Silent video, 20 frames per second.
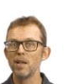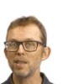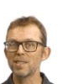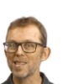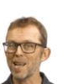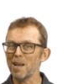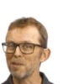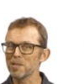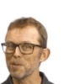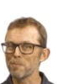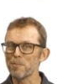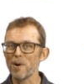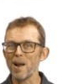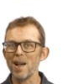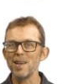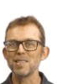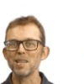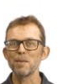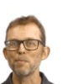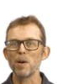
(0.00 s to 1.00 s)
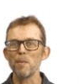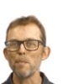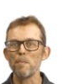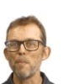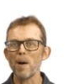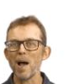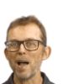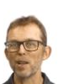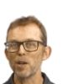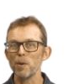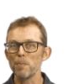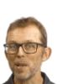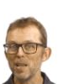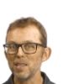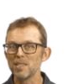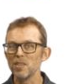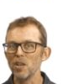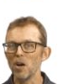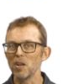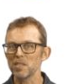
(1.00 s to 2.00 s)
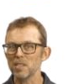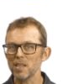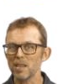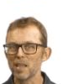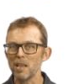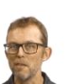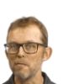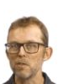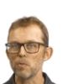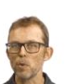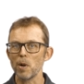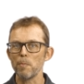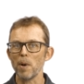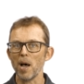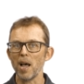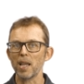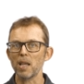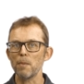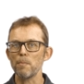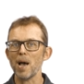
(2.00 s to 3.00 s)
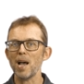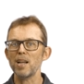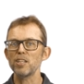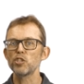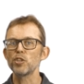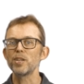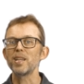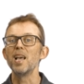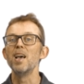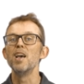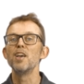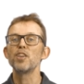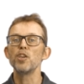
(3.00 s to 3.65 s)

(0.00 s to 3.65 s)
It sounds surprising, but backup is not a given when buying a battery.